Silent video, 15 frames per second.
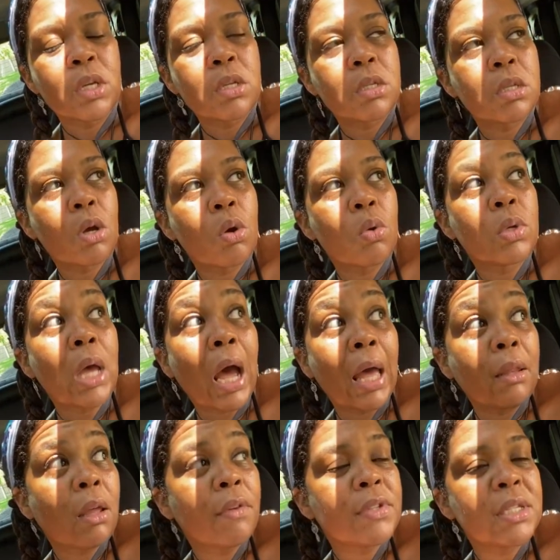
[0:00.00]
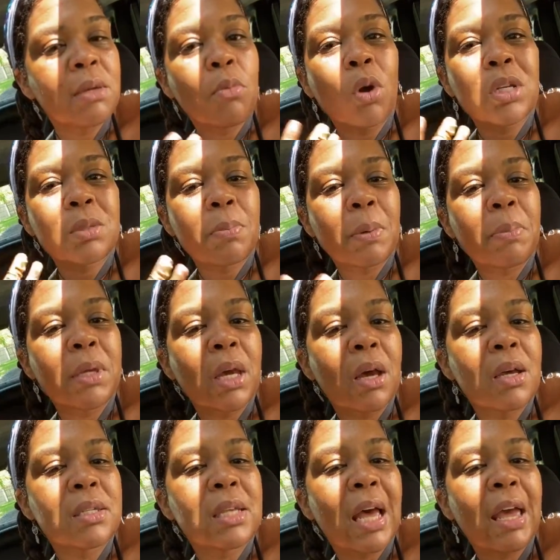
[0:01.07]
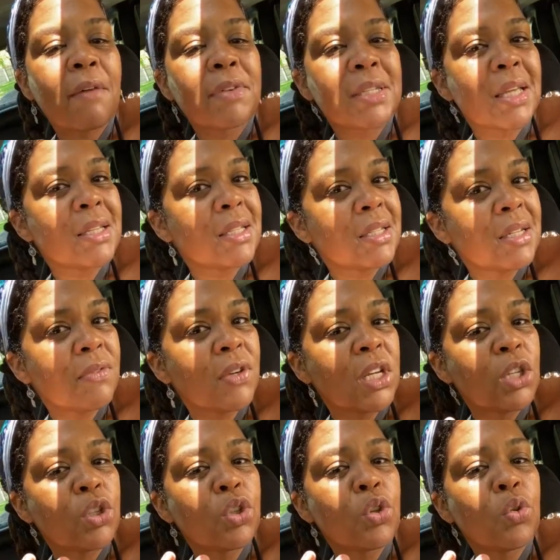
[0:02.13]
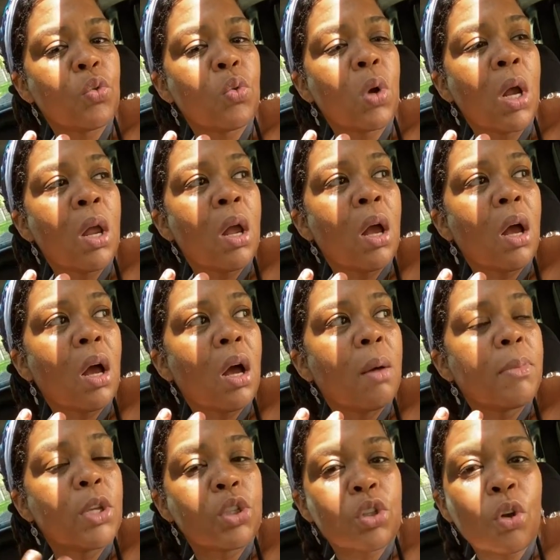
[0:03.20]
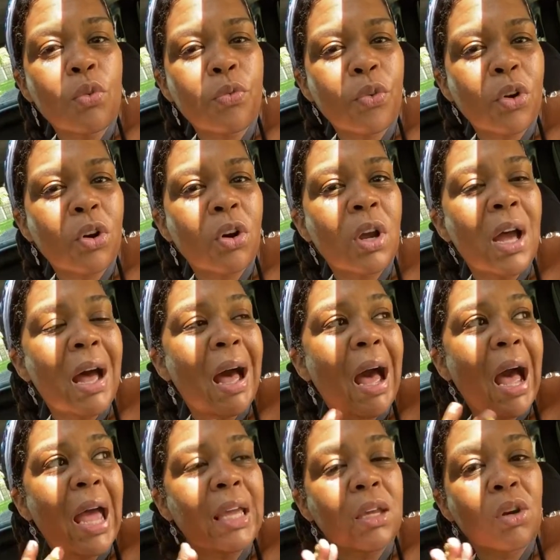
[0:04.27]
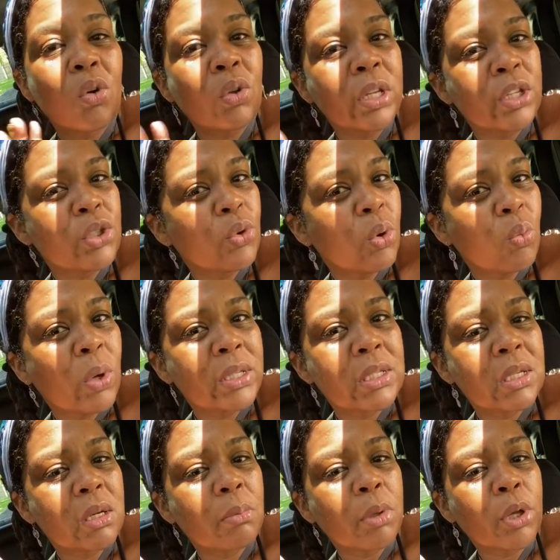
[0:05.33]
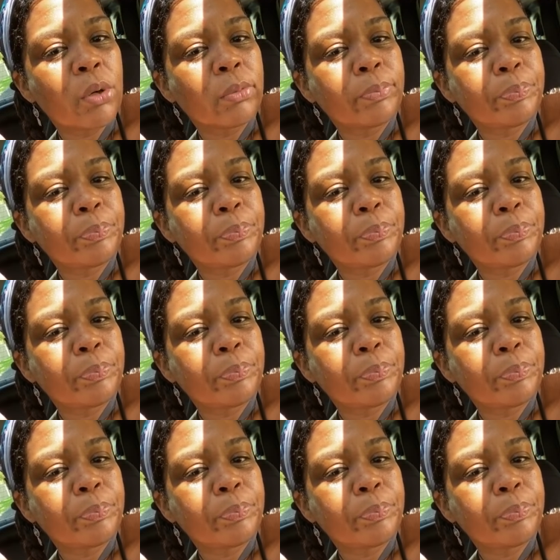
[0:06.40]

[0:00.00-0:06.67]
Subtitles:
So I love sea moss, but because I have a sensitivity to the sulfur, I can only do it once in a blue.